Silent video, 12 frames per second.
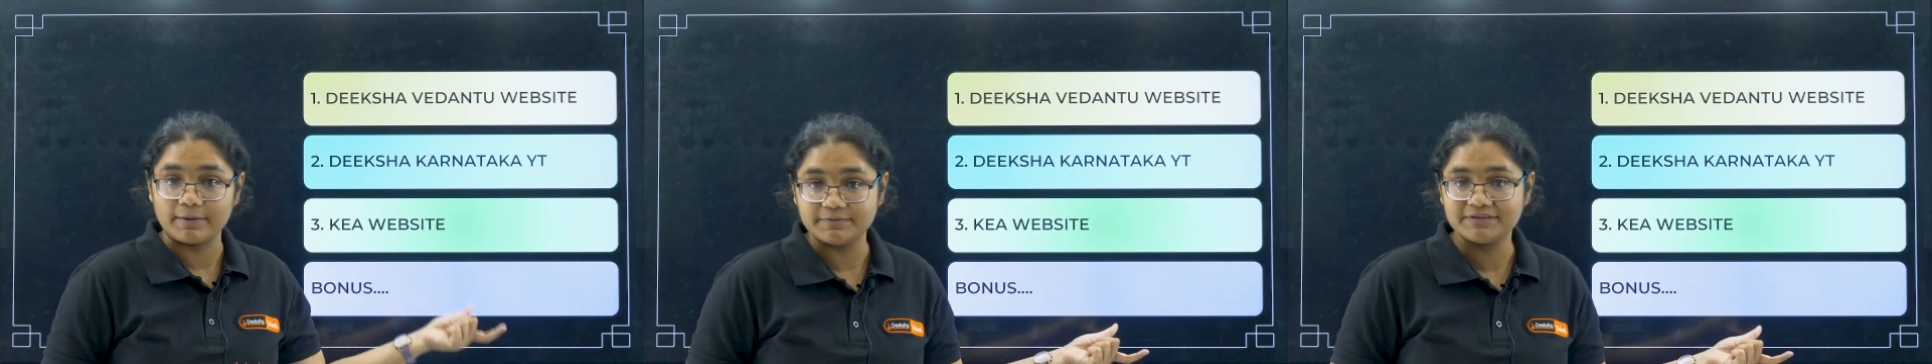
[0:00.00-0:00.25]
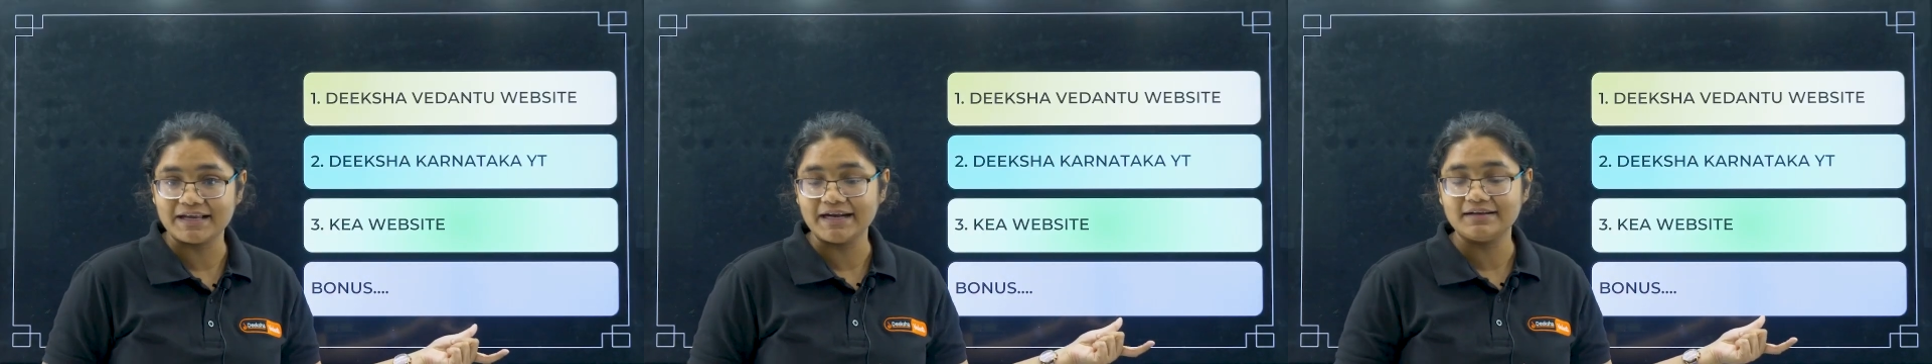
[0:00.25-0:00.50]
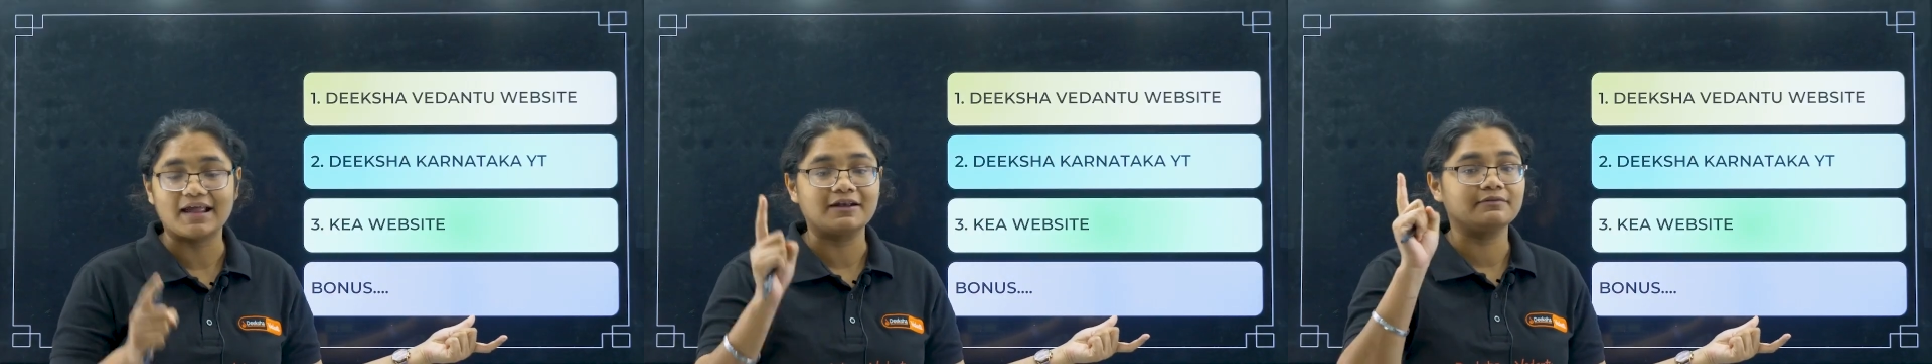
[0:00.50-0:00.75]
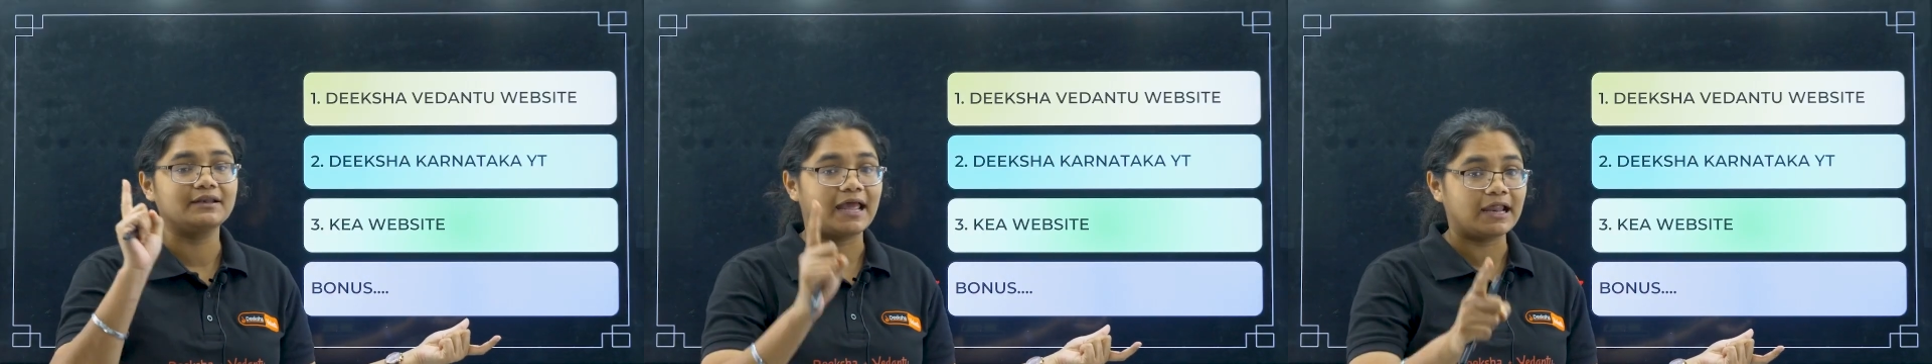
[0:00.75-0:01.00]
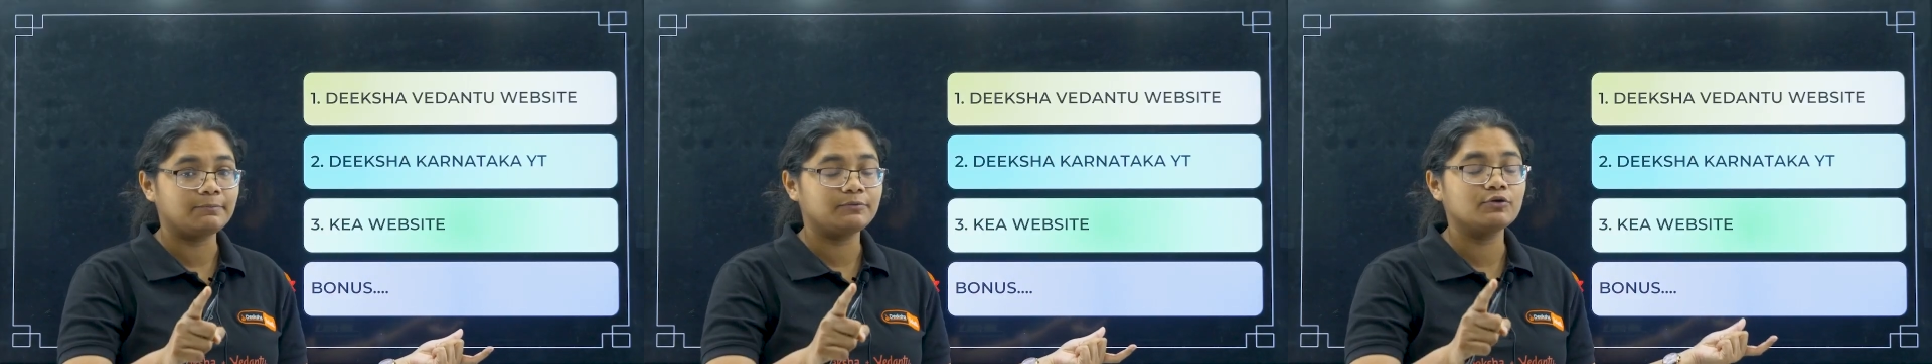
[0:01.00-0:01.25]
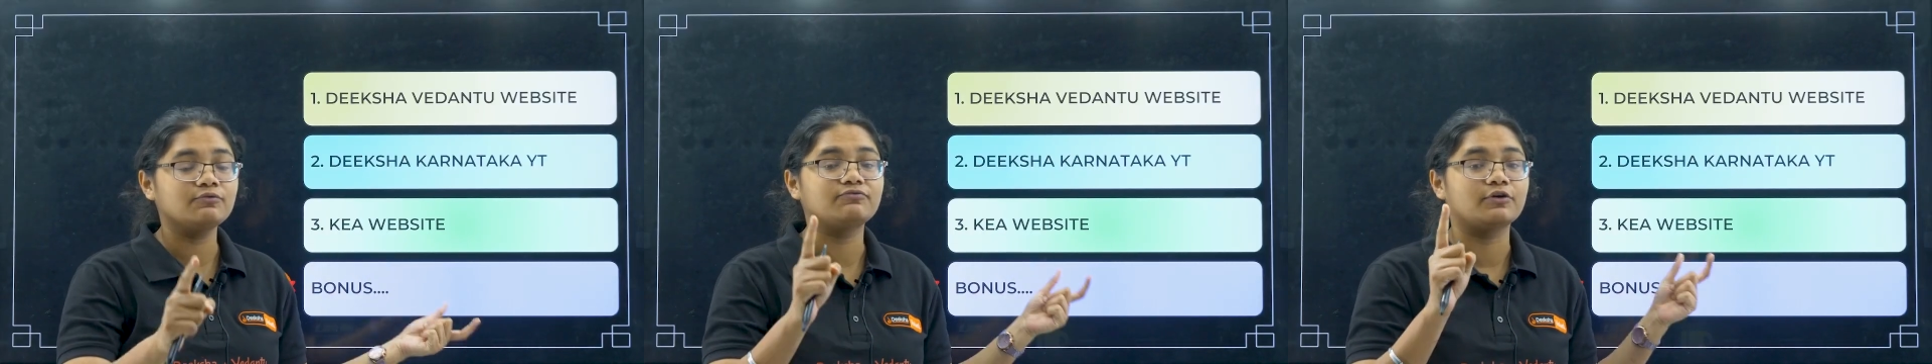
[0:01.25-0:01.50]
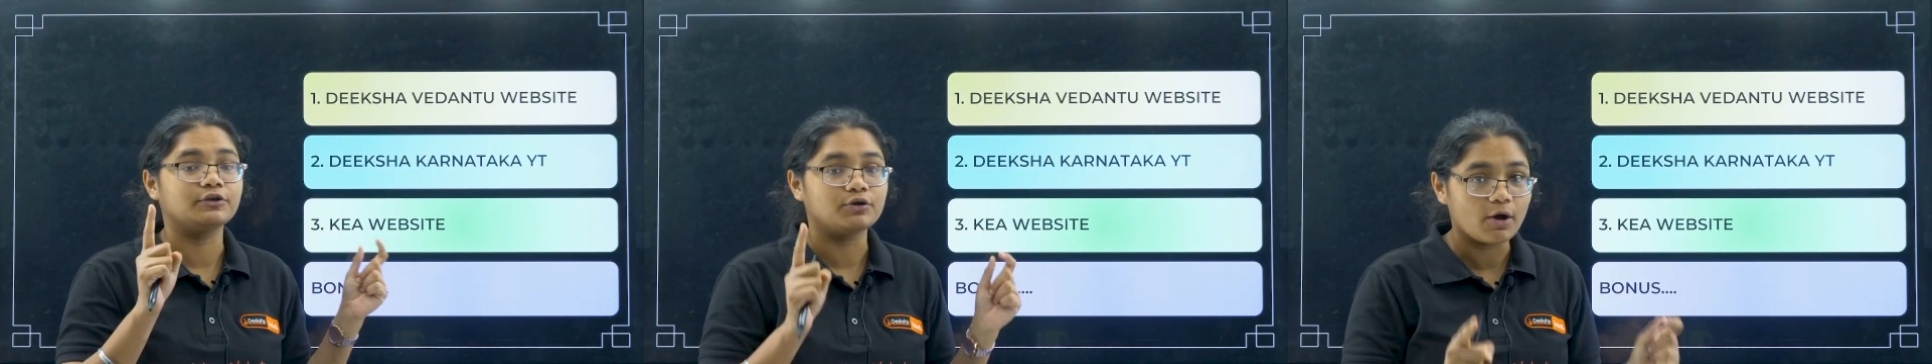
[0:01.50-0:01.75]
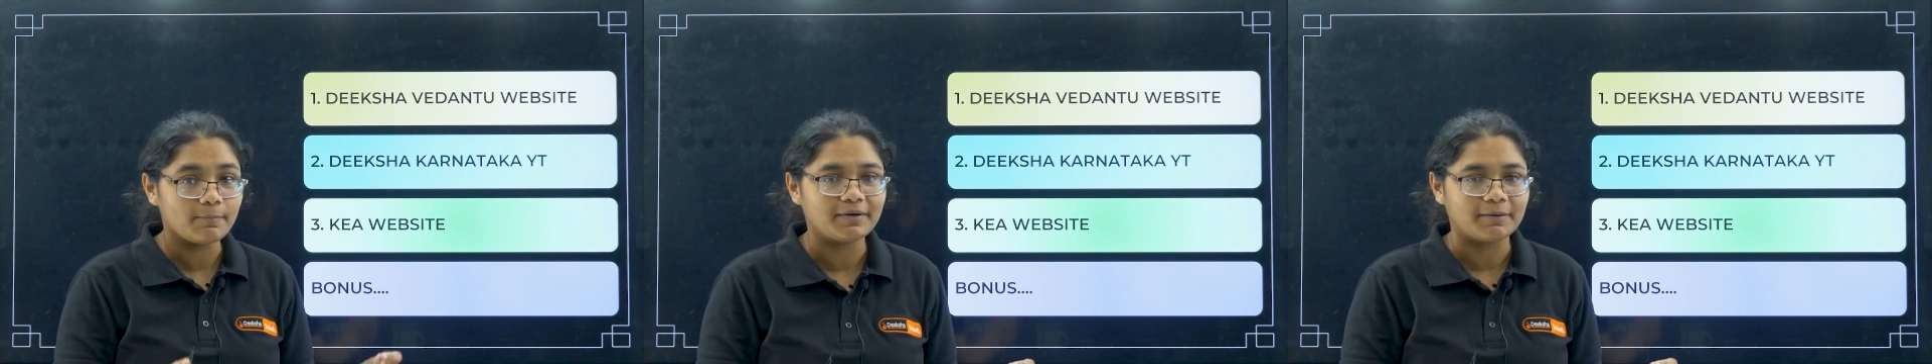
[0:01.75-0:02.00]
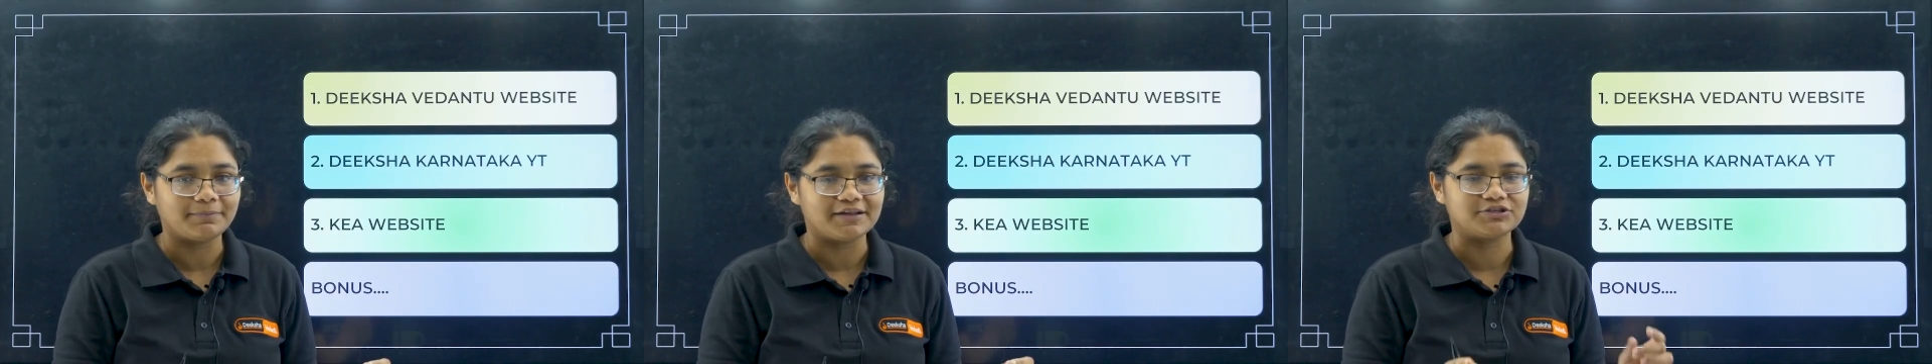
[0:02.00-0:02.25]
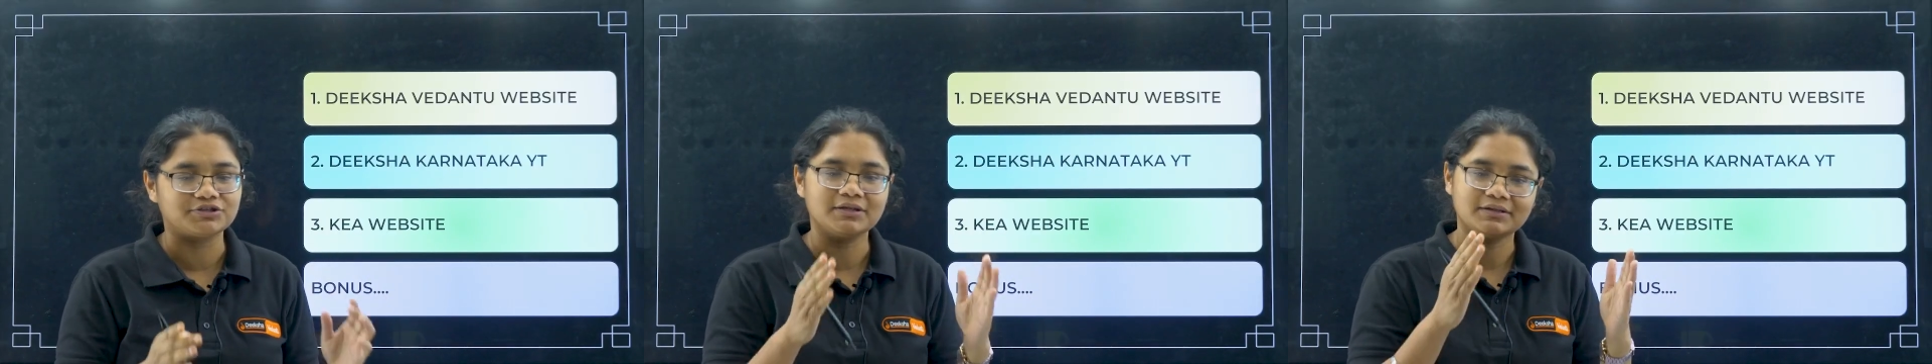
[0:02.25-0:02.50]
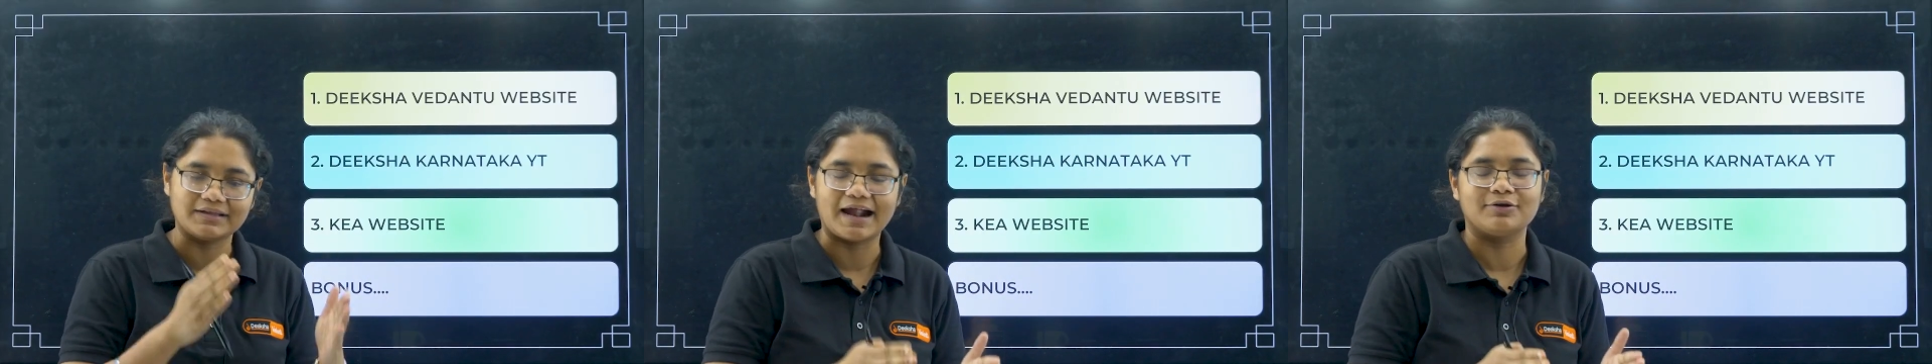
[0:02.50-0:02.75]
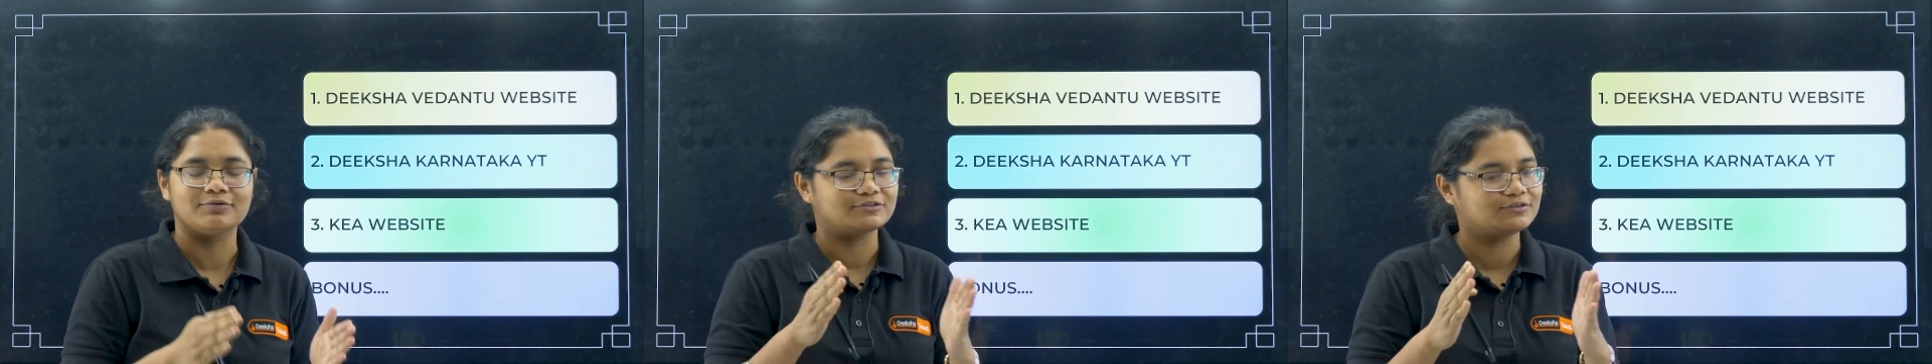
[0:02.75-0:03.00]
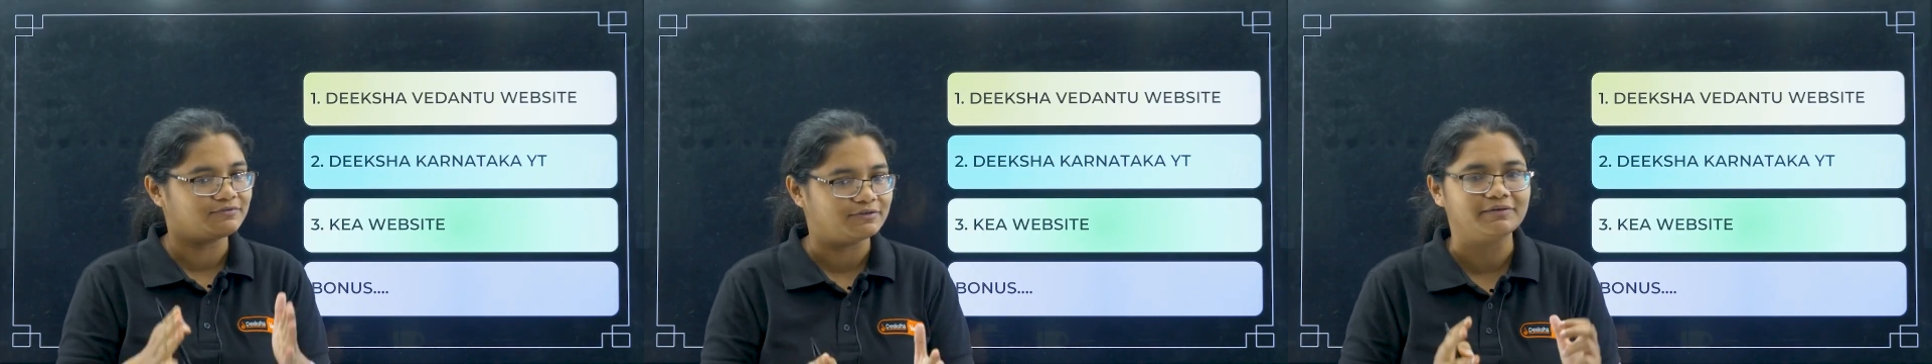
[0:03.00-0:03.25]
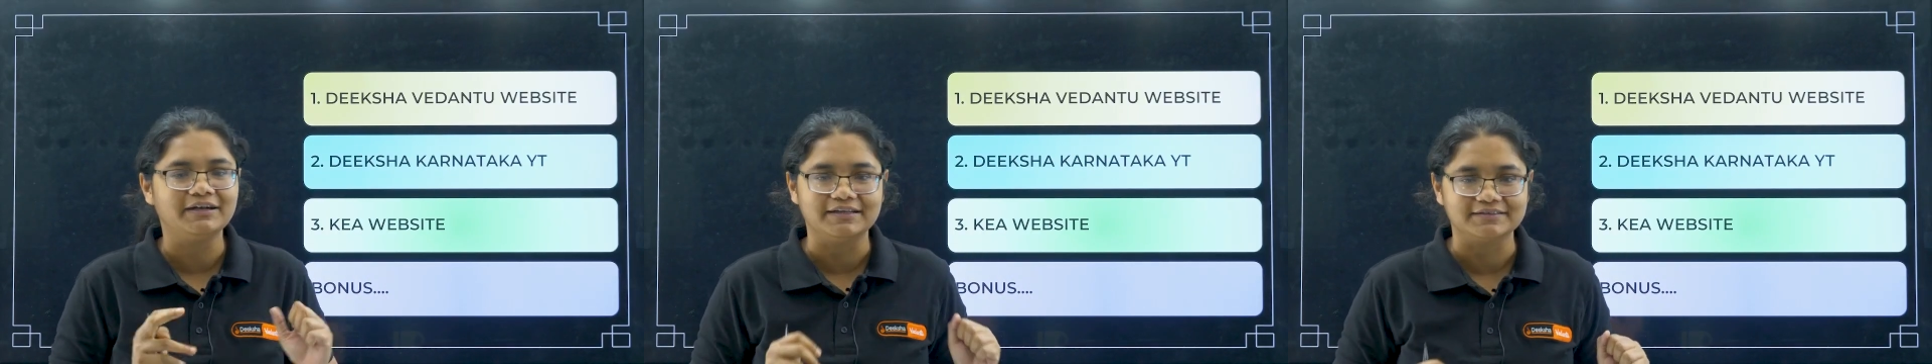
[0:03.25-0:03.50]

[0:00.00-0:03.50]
website that will help you for your preparation, that also we will